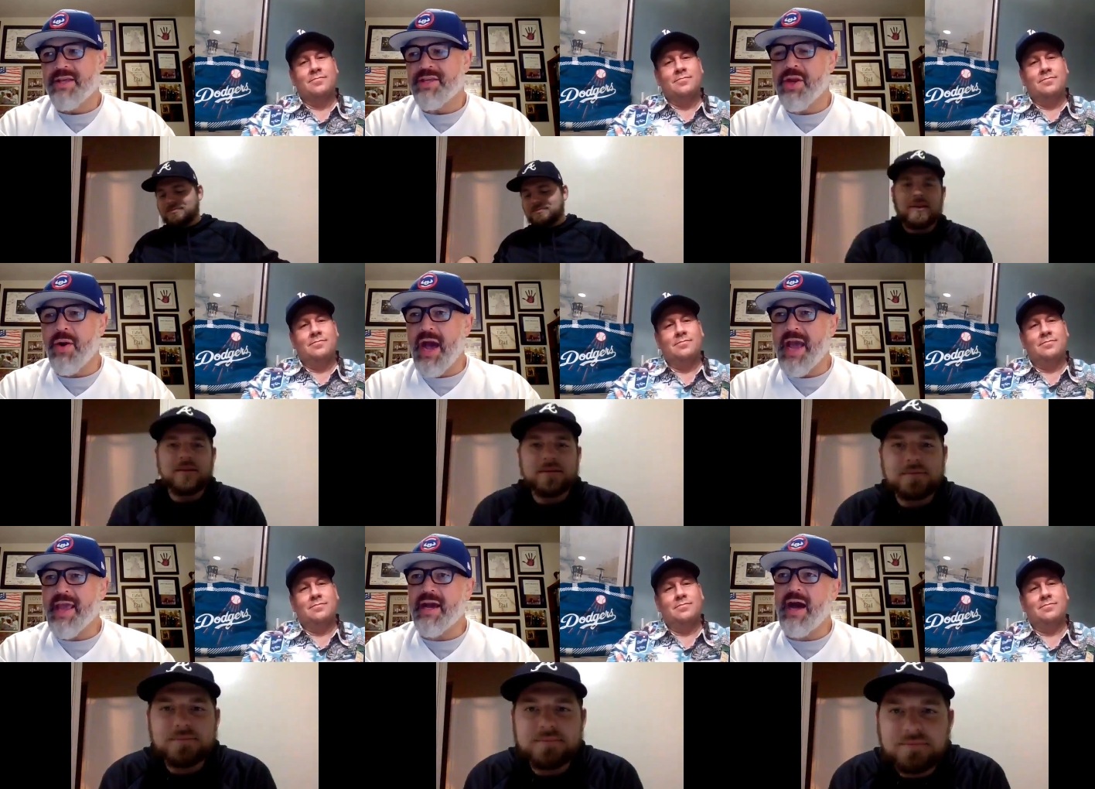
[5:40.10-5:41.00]
Speaker 1: You know,
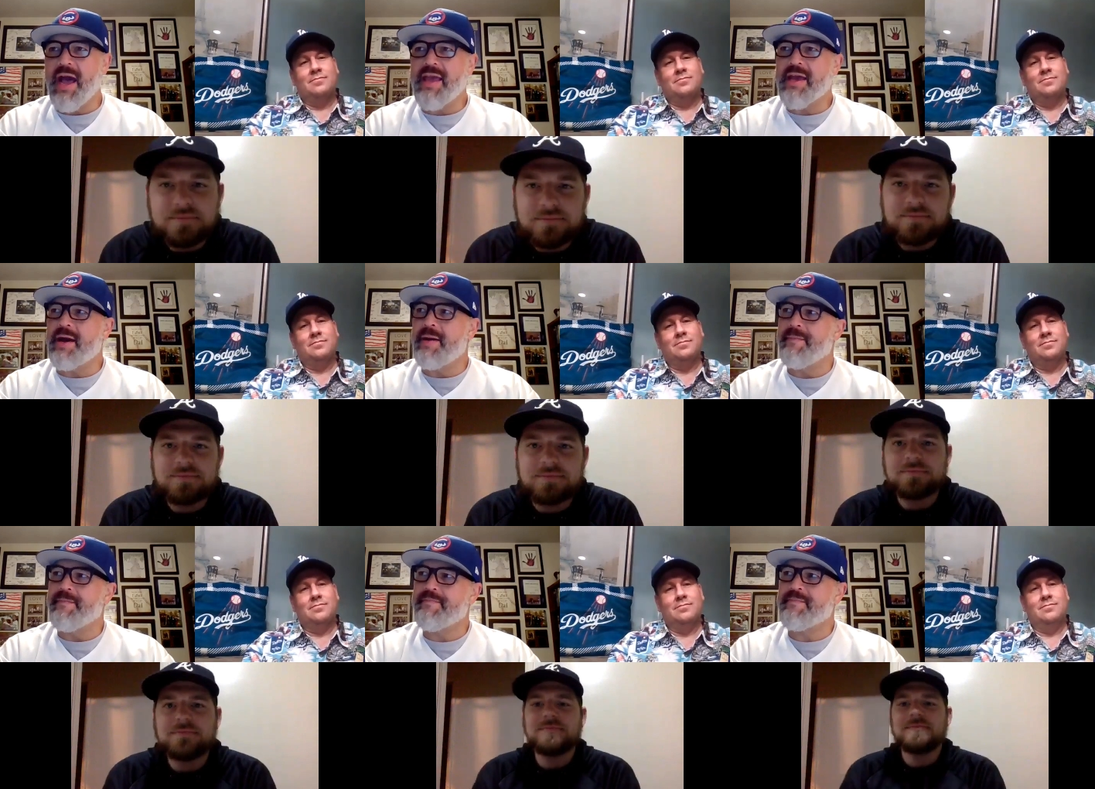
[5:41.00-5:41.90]
I I
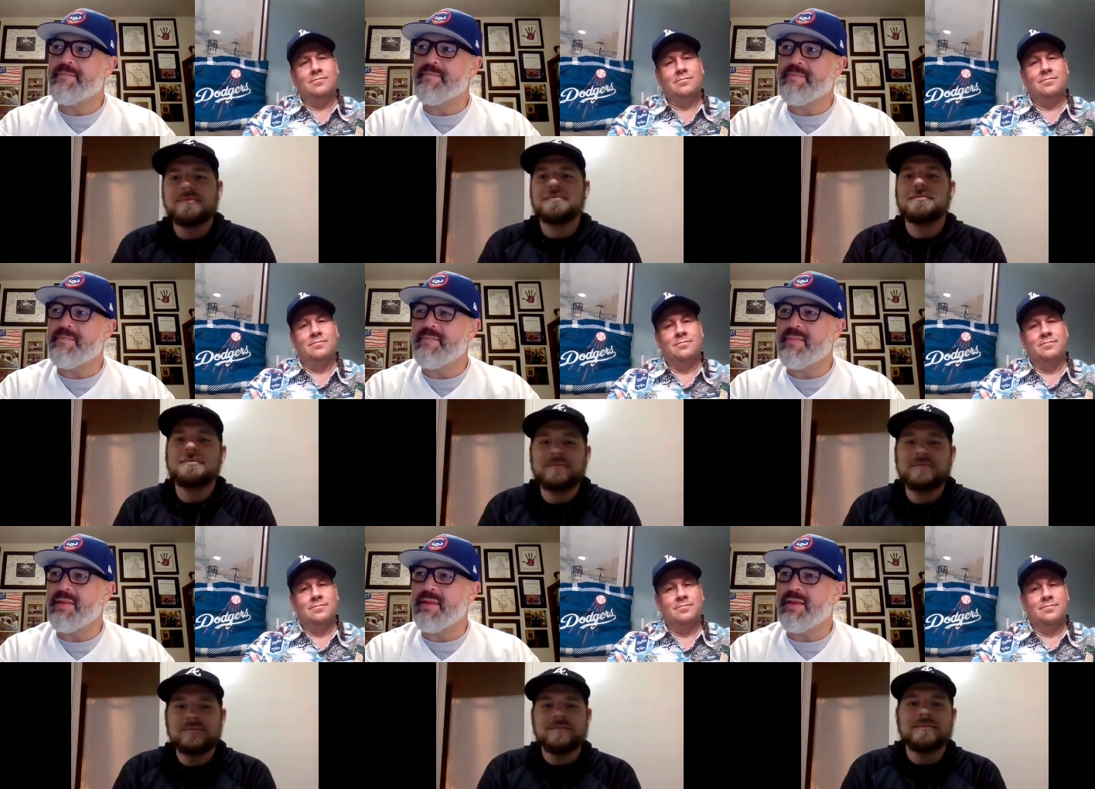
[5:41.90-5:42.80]
um
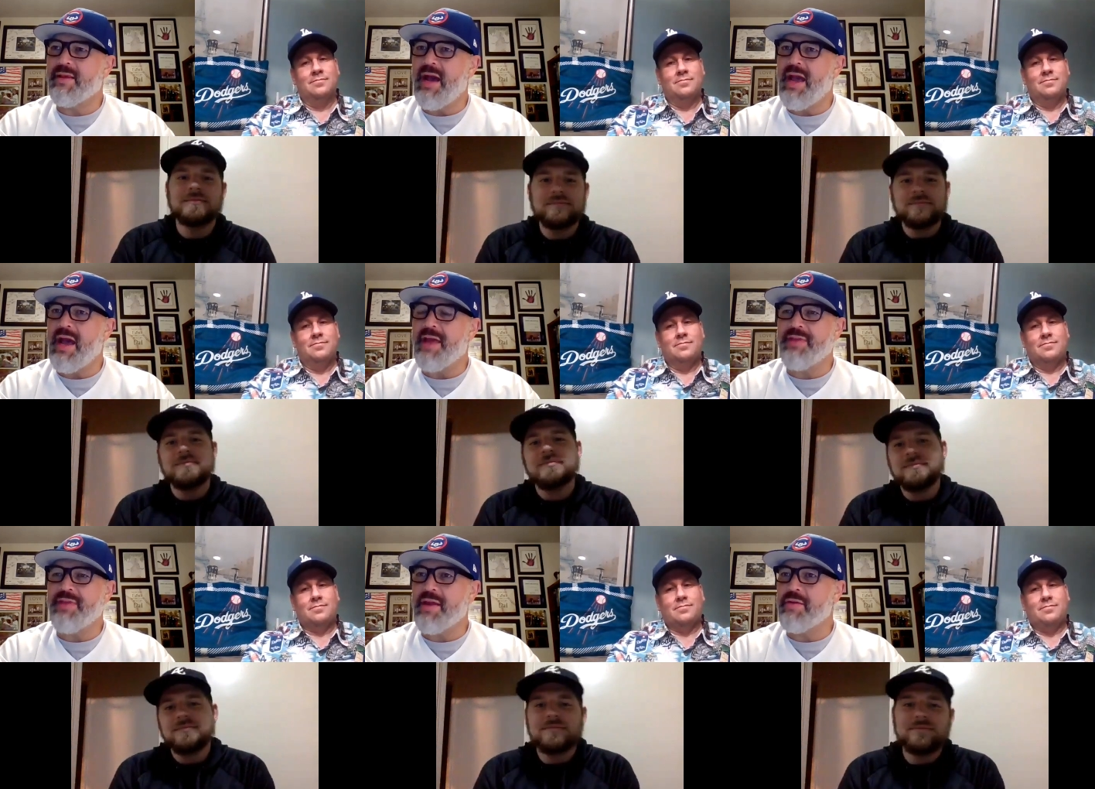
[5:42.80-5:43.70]
I, I
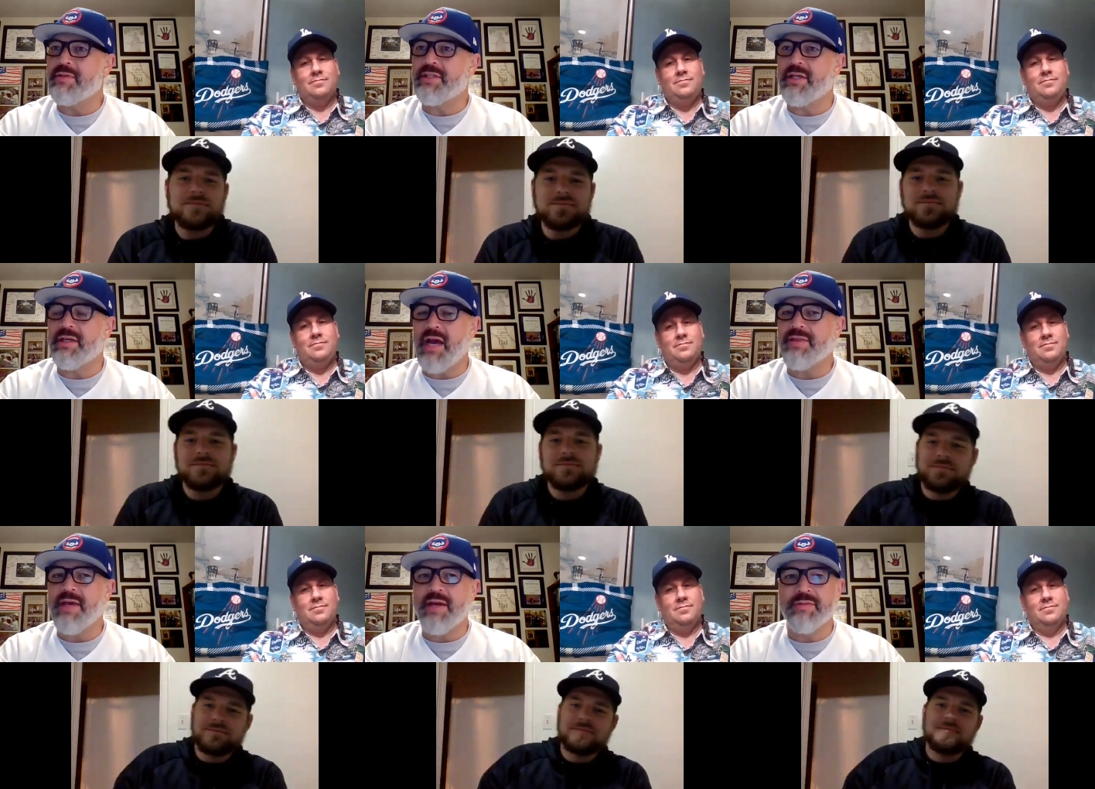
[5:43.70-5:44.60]
thought it was a I
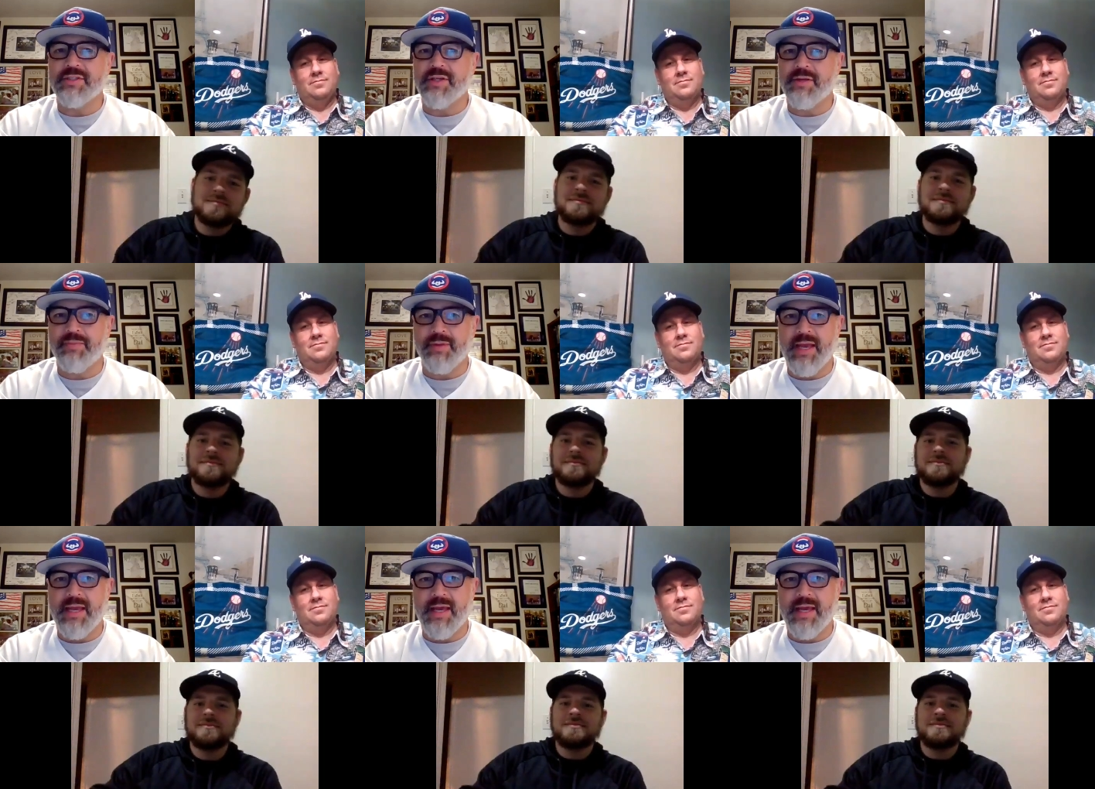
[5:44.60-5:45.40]
thought it was a good play.